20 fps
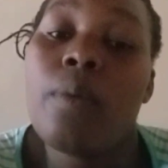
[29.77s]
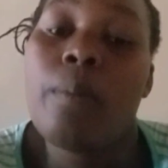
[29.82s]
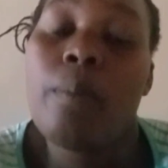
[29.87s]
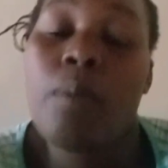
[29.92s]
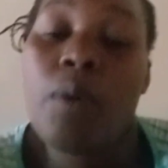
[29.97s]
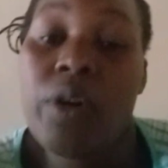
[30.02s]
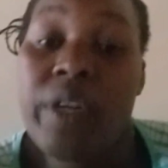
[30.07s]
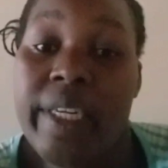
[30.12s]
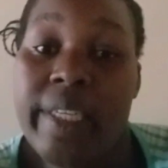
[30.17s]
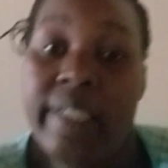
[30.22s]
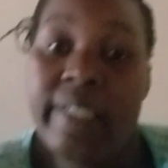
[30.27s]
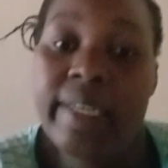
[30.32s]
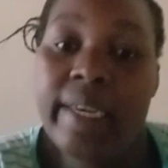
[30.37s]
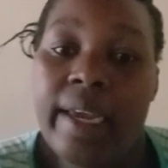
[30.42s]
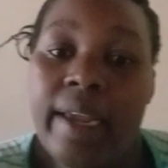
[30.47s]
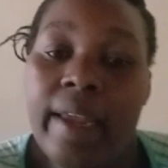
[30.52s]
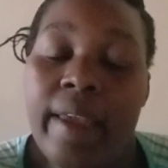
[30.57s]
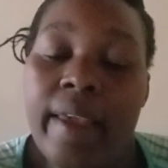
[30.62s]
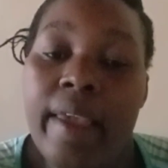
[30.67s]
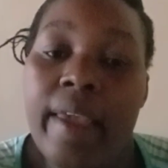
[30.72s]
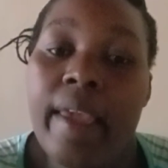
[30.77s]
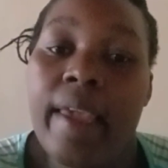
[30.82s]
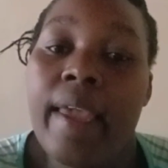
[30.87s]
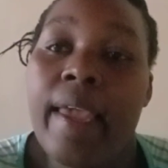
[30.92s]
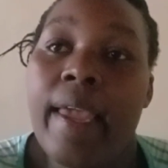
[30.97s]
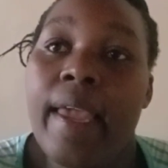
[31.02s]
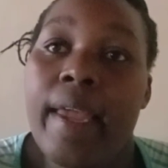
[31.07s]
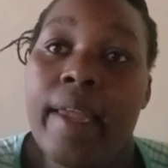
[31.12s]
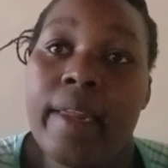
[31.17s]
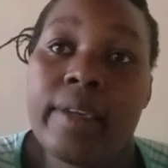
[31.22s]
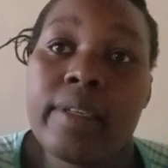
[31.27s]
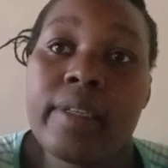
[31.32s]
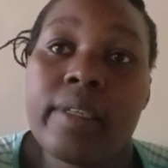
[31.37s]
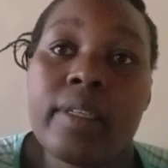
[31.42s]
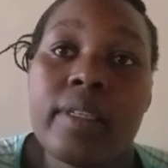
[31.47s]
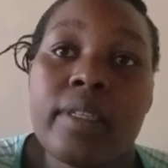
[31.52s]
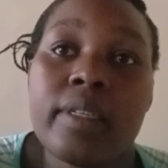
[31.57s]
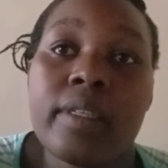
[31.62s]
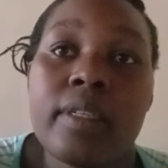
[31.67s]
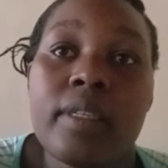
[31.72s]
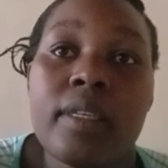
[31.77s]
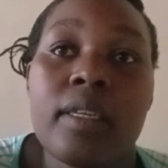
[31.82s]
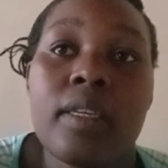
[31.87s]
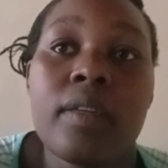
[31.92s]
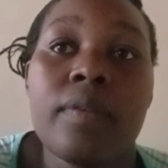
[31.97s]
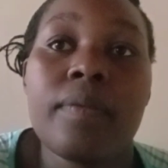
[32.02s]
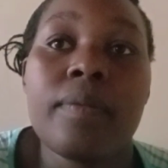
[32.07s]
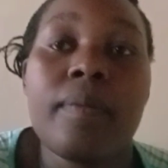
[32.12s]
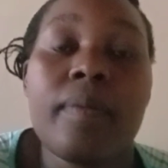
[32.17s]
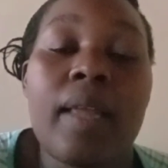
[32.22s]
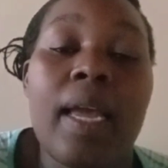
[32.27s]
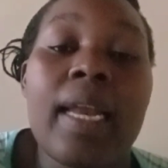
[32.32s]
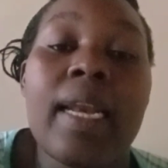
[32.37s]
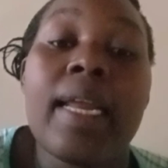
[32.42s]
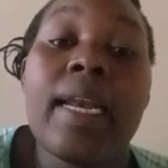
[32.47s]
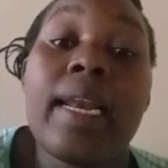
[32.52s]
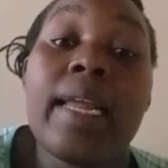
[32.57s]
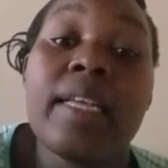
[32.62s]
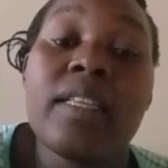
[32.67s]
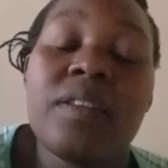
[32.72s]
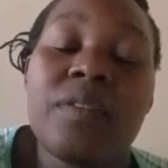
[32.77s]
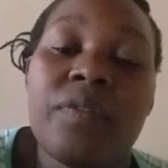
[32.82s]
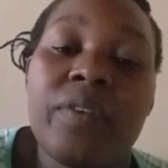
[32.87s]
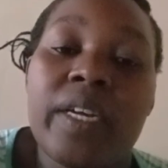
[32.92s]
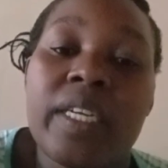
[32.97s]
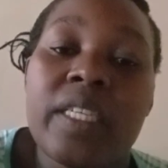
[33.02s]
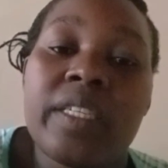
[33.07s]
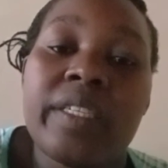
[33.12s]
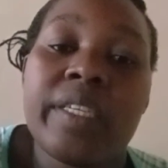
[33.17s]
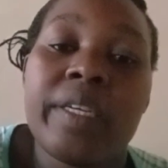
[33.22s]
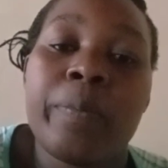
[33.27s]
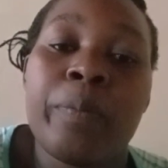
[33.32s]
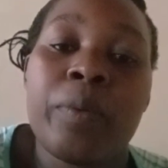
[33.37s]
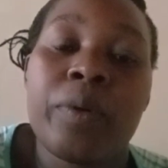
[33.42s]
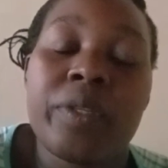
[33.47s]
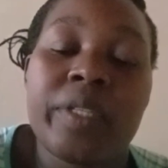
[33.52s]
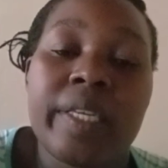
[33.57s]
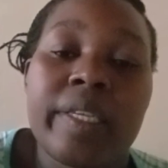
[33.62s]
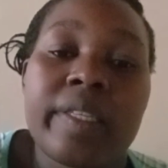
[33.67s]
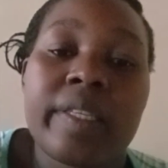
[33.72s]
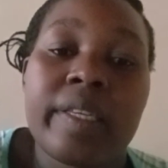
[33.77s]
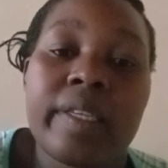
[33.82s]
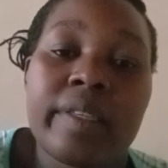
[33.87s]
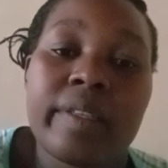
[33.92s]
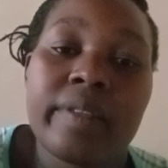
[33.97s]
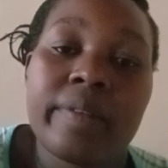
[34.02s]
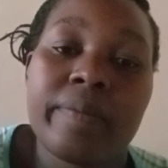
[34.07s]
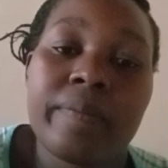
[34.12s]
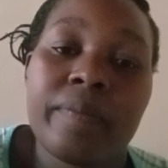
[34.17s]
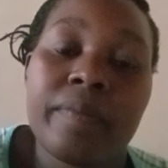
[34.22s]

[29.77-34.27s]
monitor, and analyze factory processes.